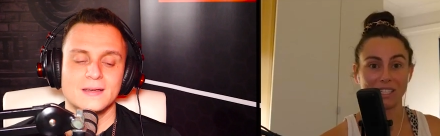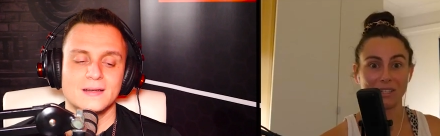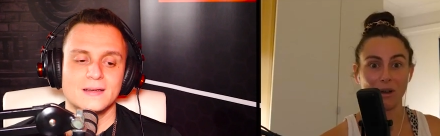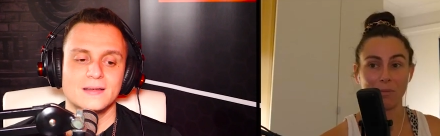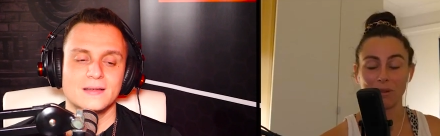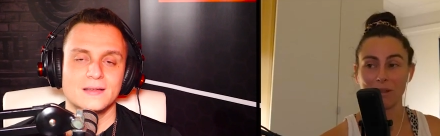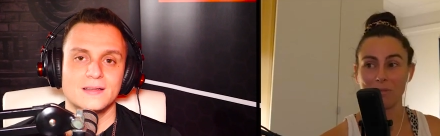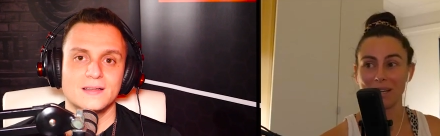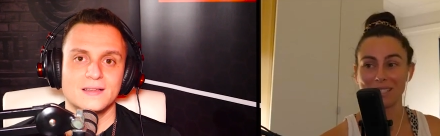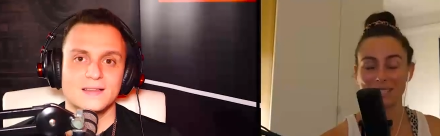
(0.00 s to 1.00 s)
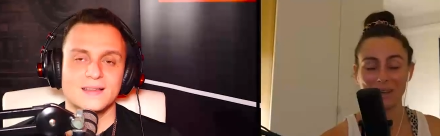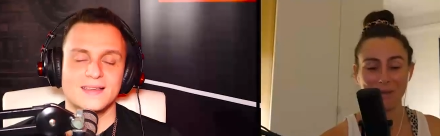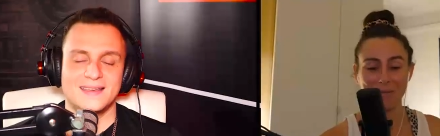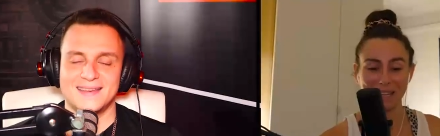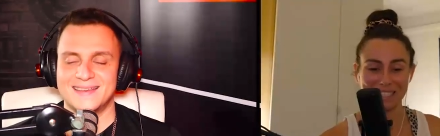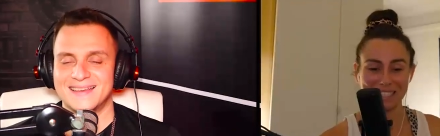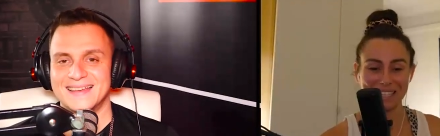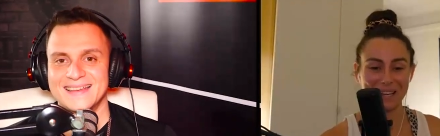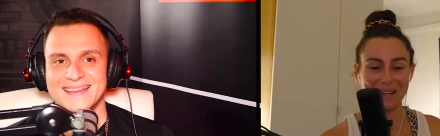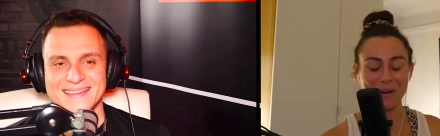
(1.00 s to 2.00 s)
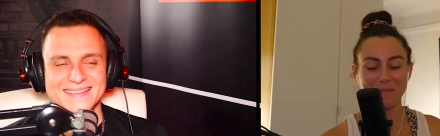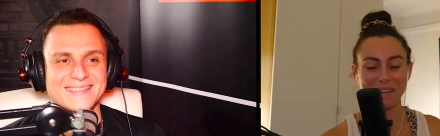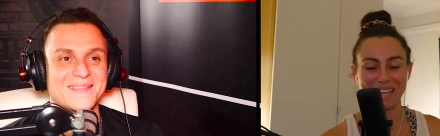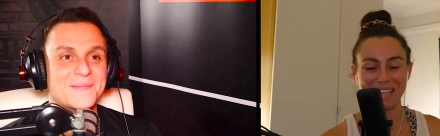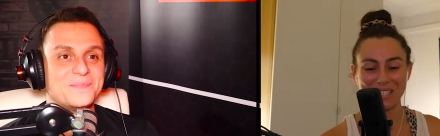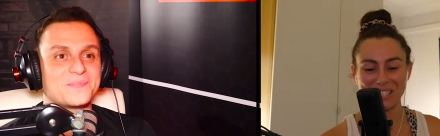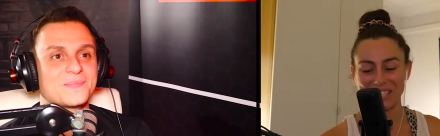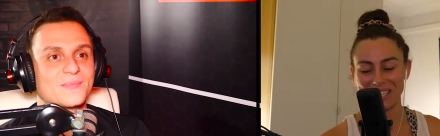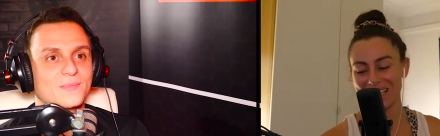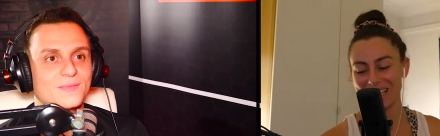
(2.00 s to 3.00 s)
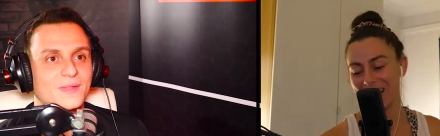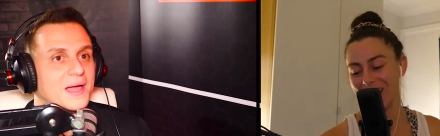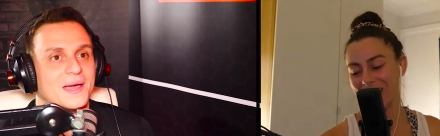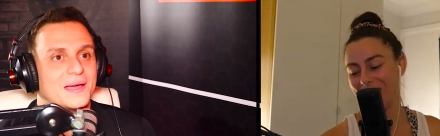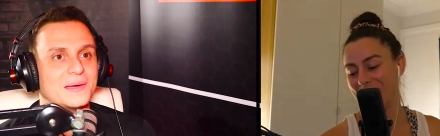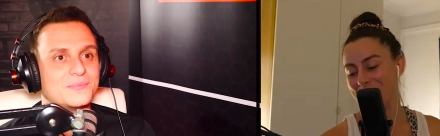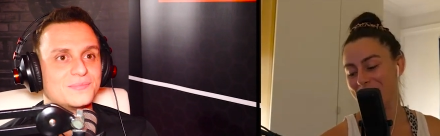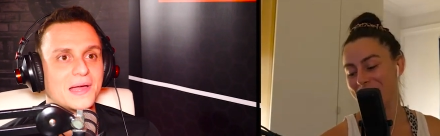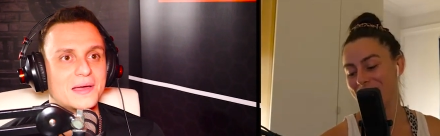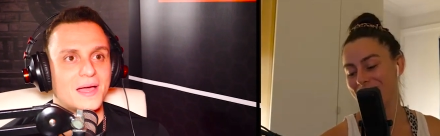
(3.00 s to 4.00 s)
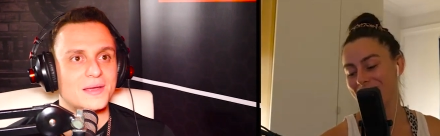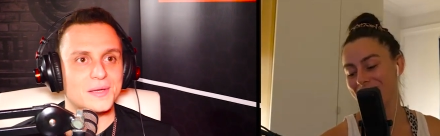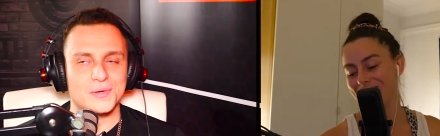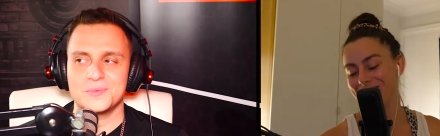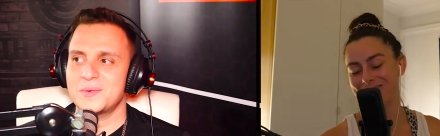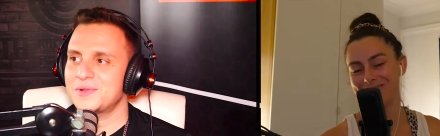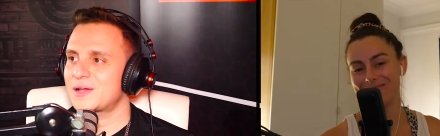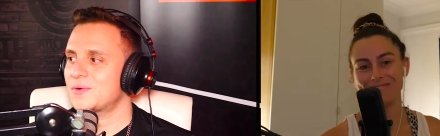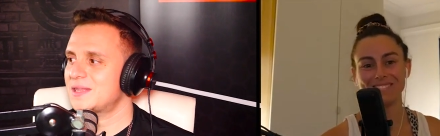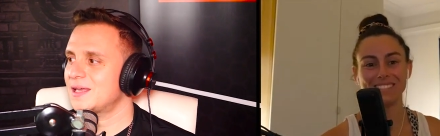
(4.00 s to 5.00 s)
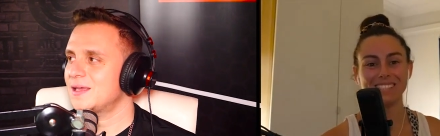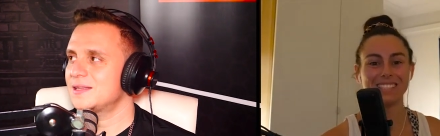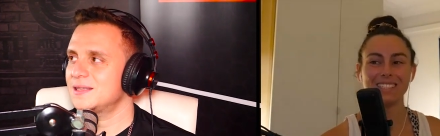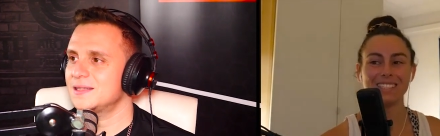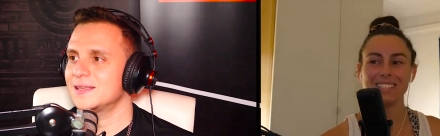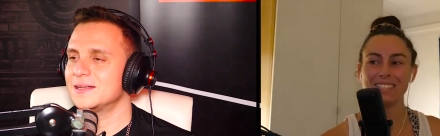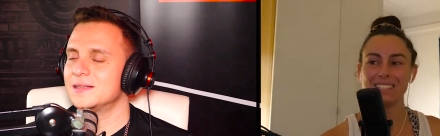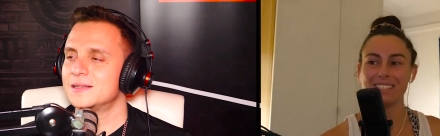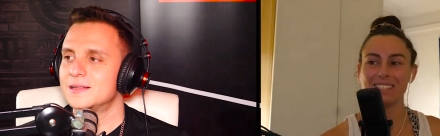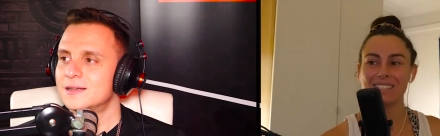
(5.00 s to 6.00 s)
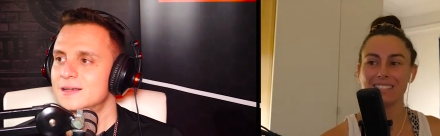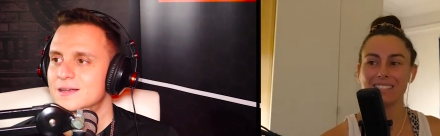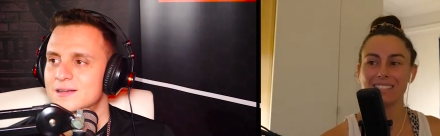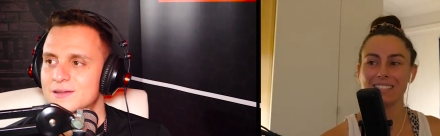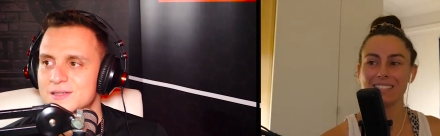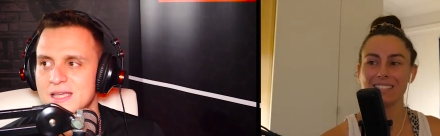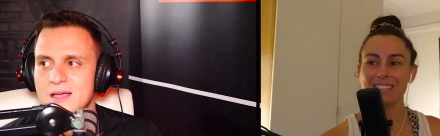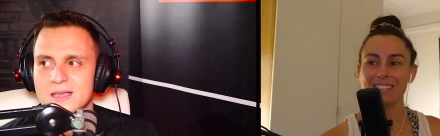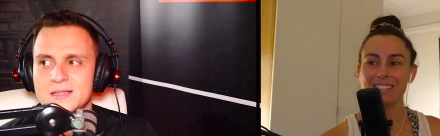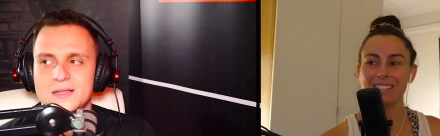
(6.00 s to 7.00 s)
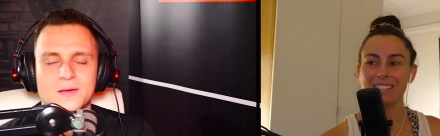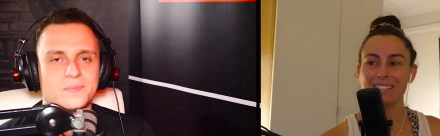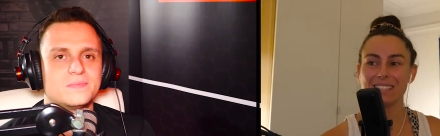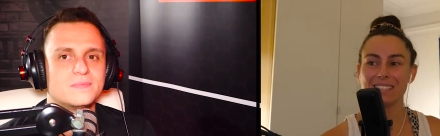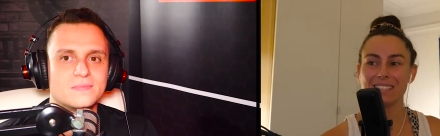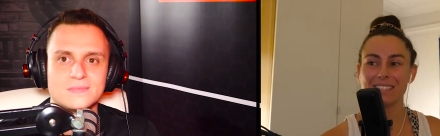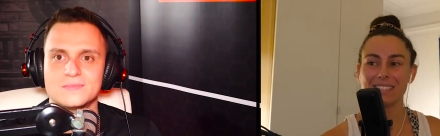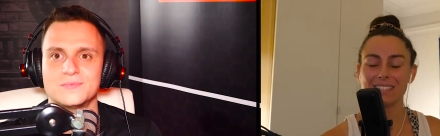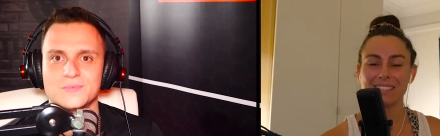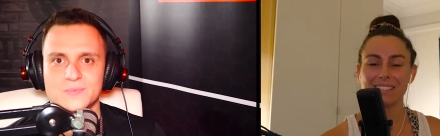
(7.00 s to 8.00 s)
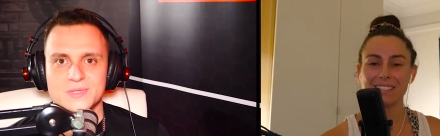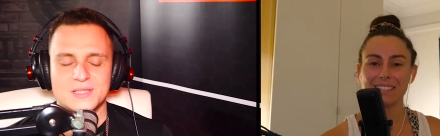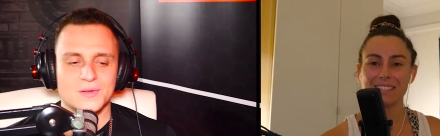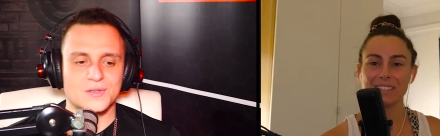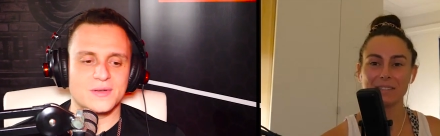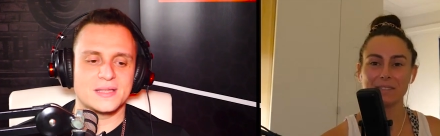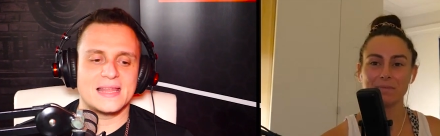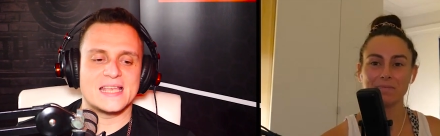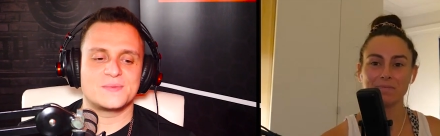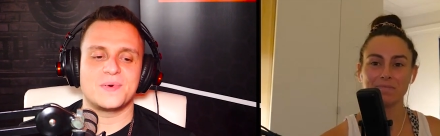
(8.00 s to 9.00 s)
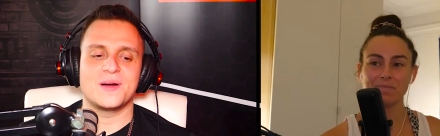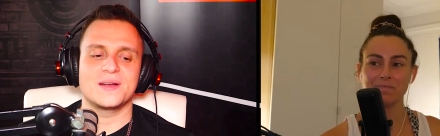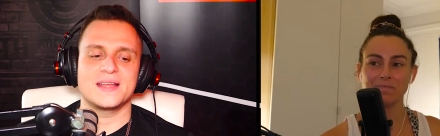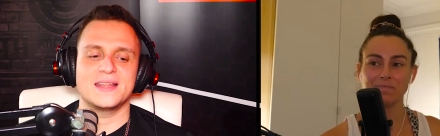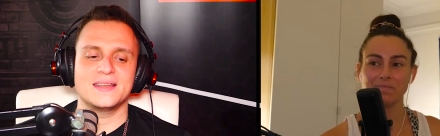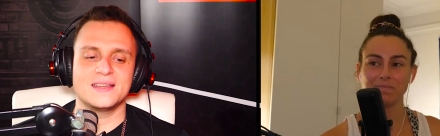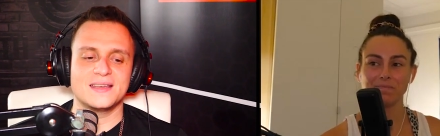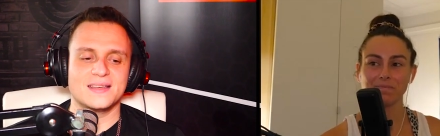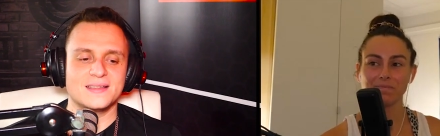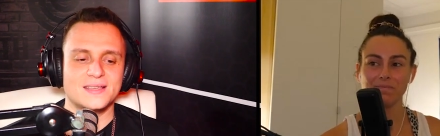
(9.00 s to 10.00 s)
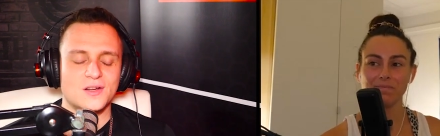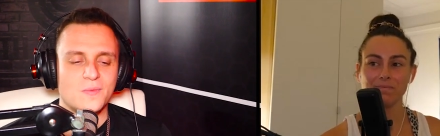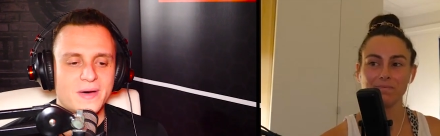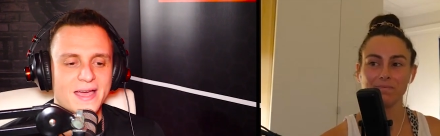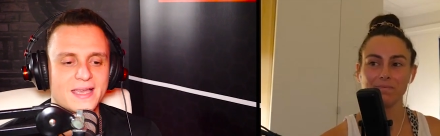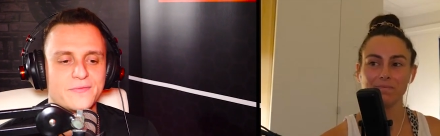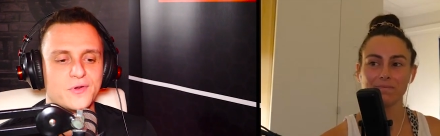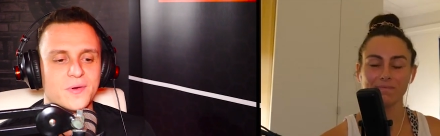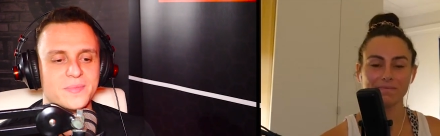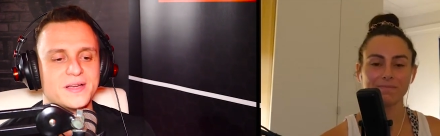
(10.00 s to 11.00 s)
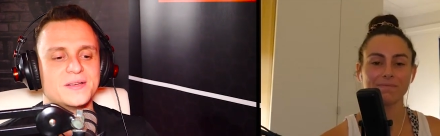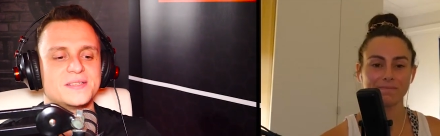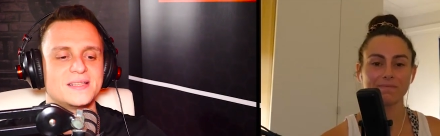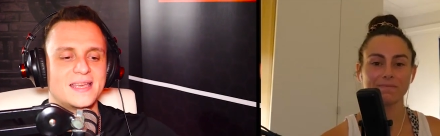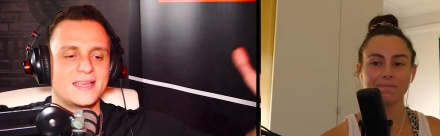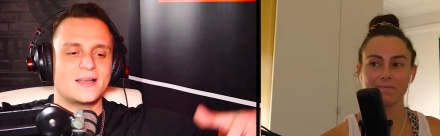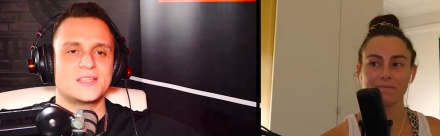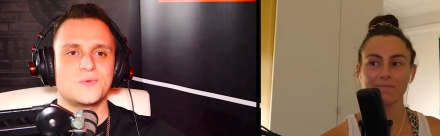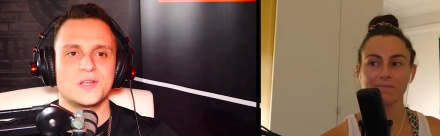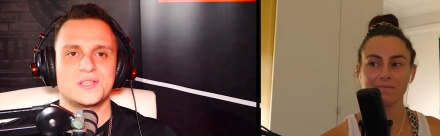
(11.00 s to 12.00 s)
Speaker 1: to hop on the bus and
Speaker 2: go back to the accommodation. Um, I, I, I don't remember like what the hell I did then, because I ended up still doing the last part and, uh, you know, buying everyone beers and like us